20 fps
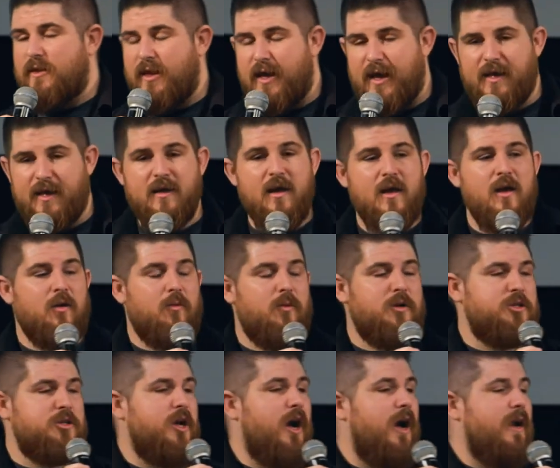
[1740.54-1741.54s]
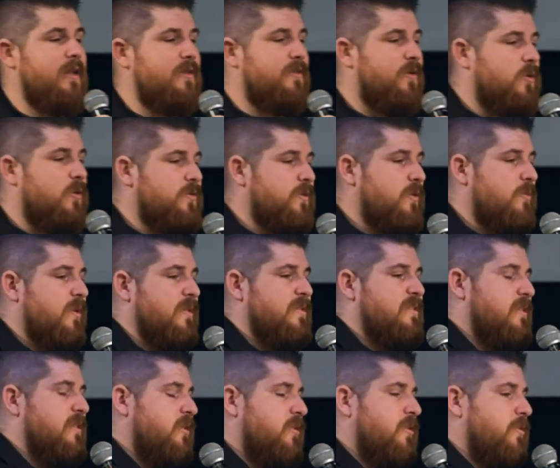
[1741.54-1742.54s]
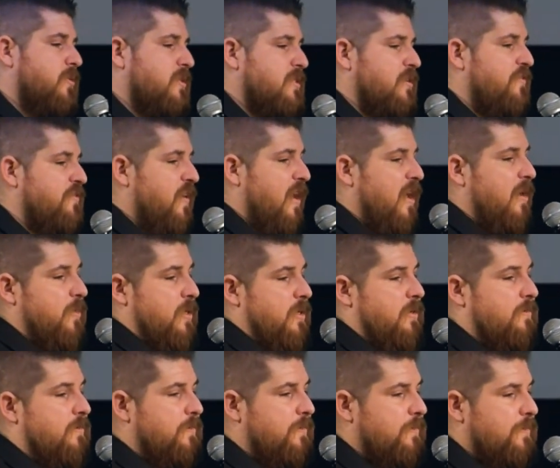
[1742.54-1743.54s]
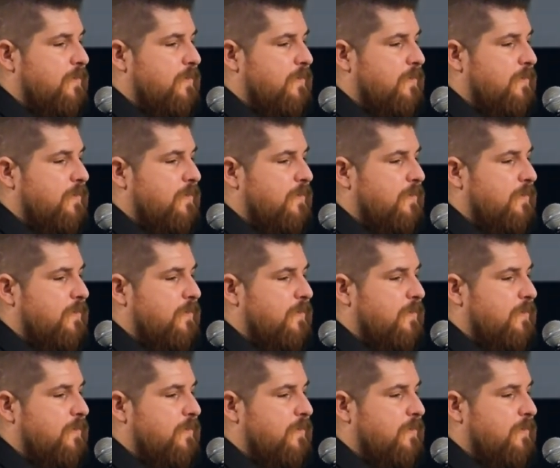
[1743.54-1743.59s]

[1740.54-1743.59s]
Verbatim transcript: the land which God had told him until there was a famine.